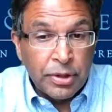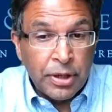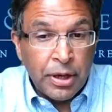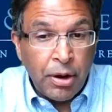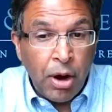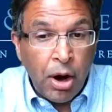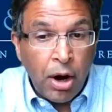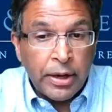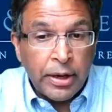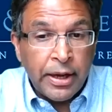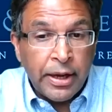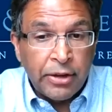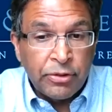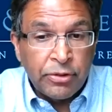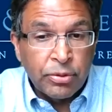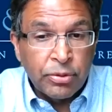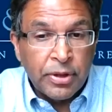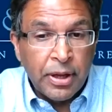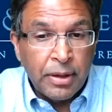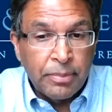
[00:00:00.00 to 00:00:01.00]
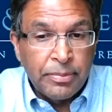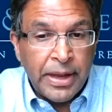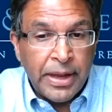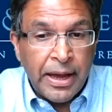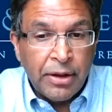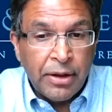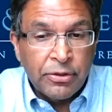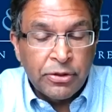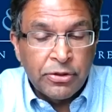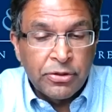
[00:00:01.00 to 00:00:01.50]
our case will come
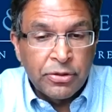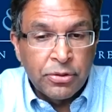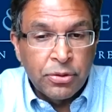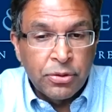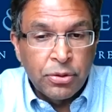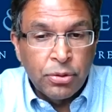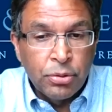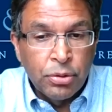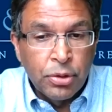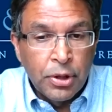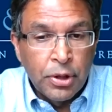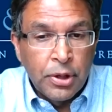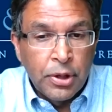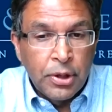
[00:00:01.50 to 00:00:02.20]
down to